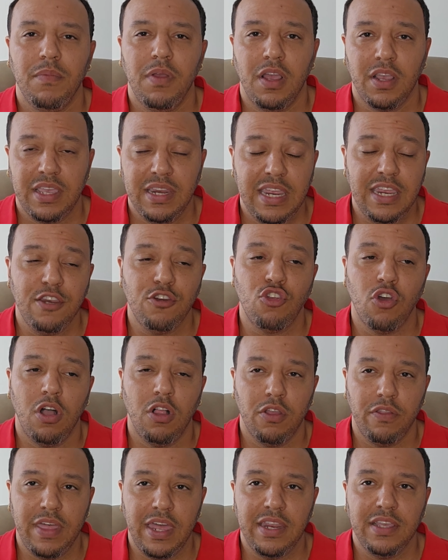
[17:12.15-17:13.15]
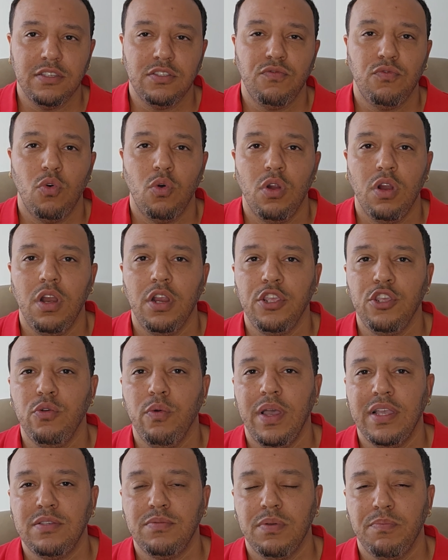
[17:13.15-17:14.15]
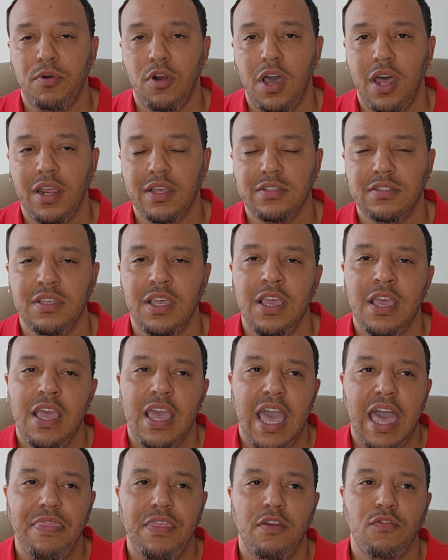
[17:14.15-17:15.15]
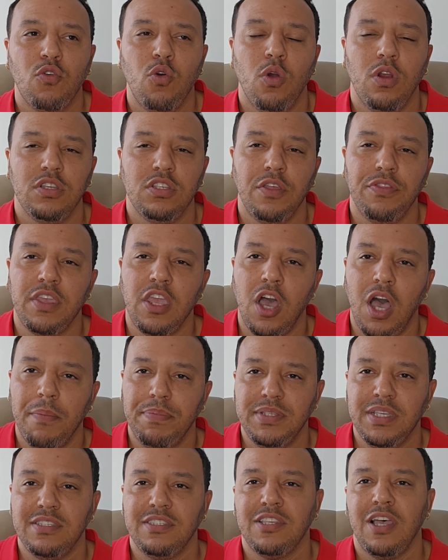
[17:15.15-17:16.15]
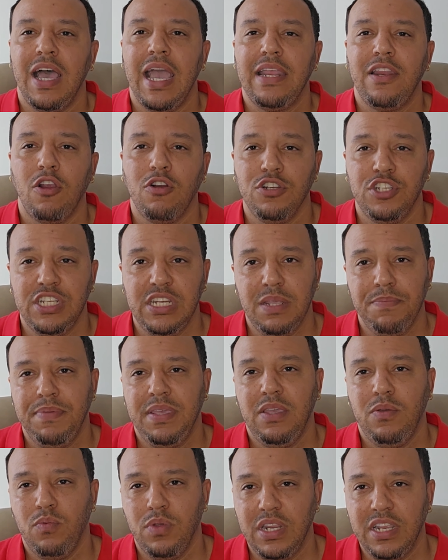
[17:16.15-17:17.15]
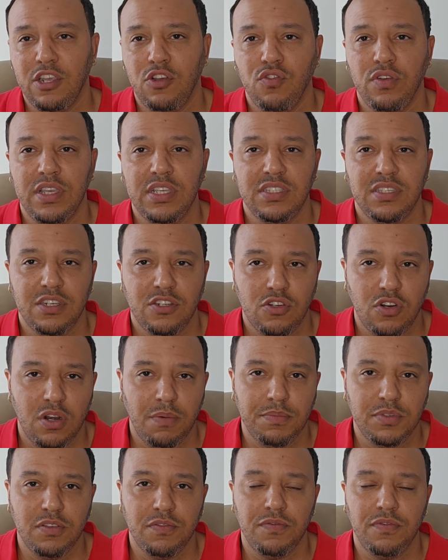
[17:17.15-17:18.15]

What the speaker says: Canadian dollar that is, for US products. And then of course on the opposite side, our GDP would increase in terms of